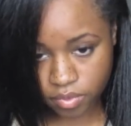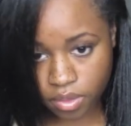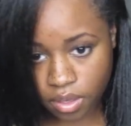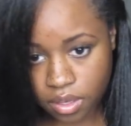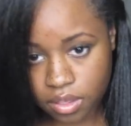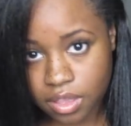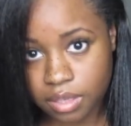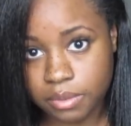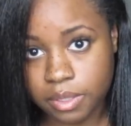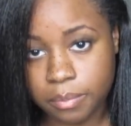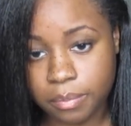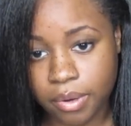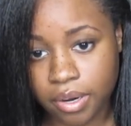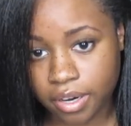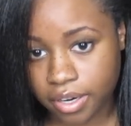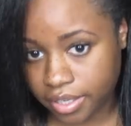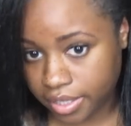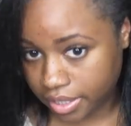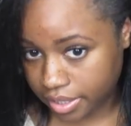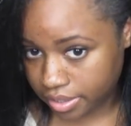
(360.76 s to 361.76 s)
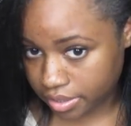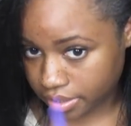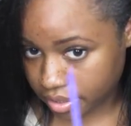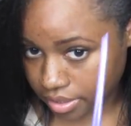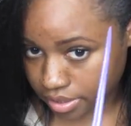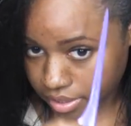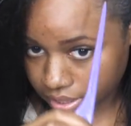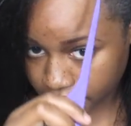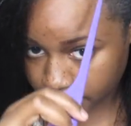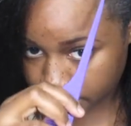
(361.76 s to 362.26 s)
Let me part it
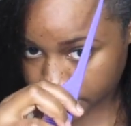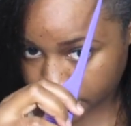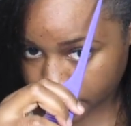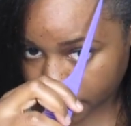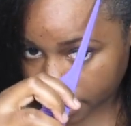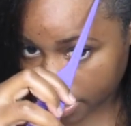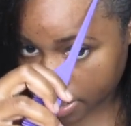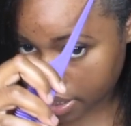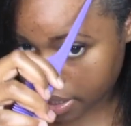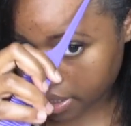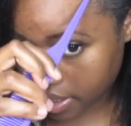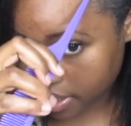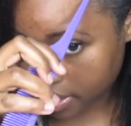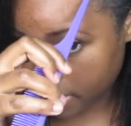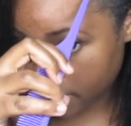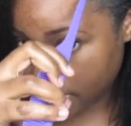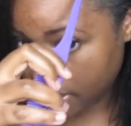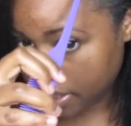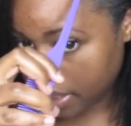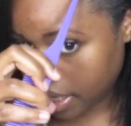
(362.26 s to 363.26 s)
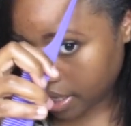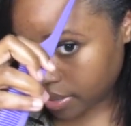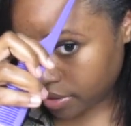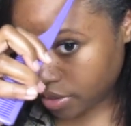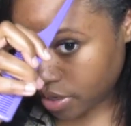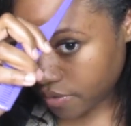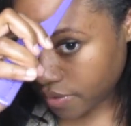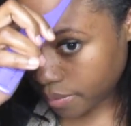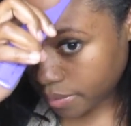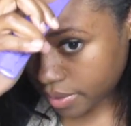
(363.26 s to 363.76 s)
correctly. I
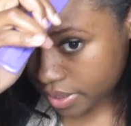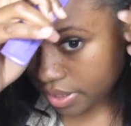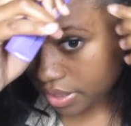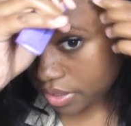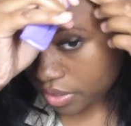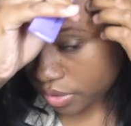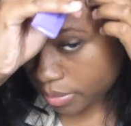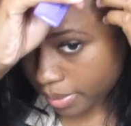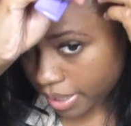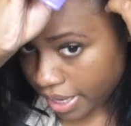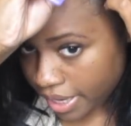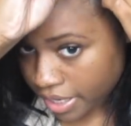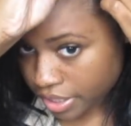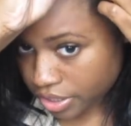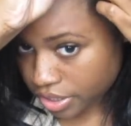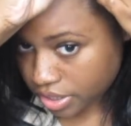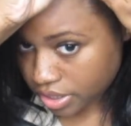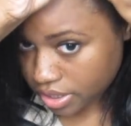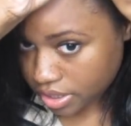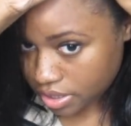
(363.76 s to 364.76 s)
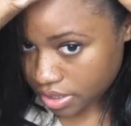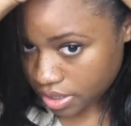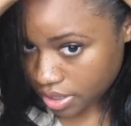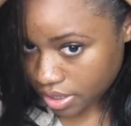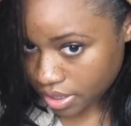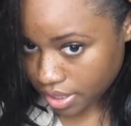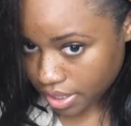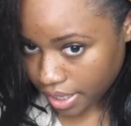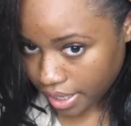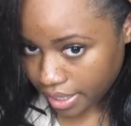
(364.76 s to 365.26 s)
don't know if I'm going to do my edges
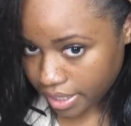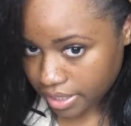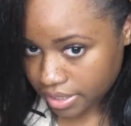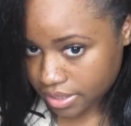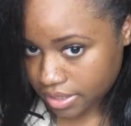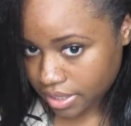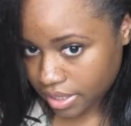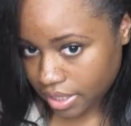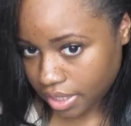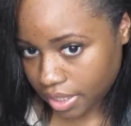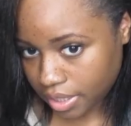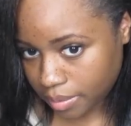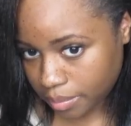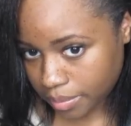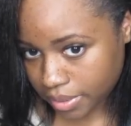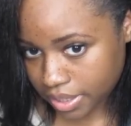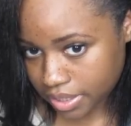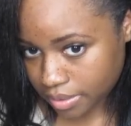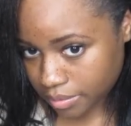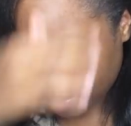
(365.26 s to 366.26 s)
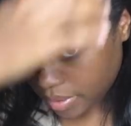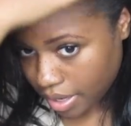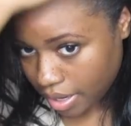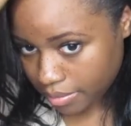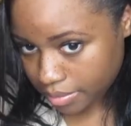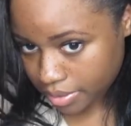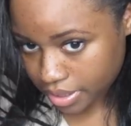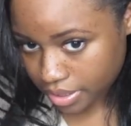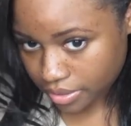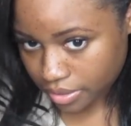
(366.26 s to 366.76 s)
tonight because I'm
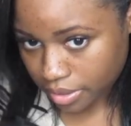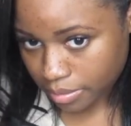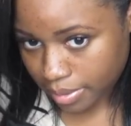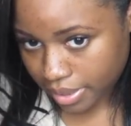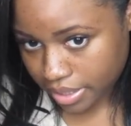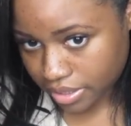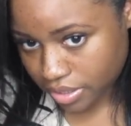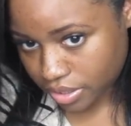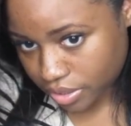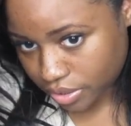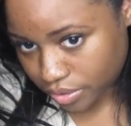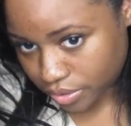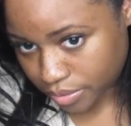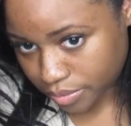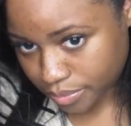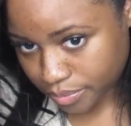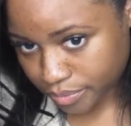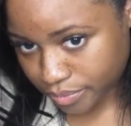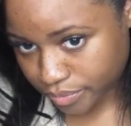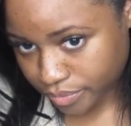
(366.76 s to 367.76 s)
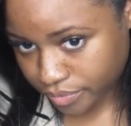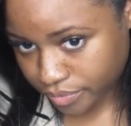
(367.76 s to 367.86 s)
probably going to go to bed soon.